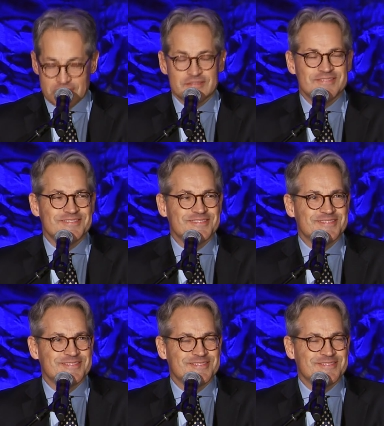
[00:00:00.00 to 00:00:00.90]

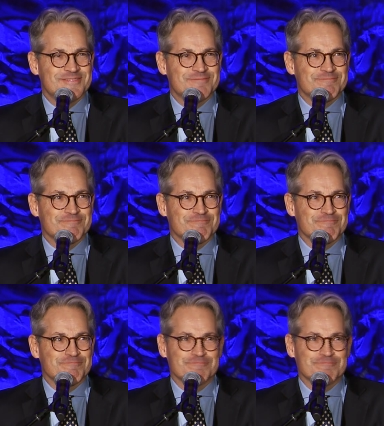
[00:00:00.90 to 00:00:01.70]
Nobody speaks.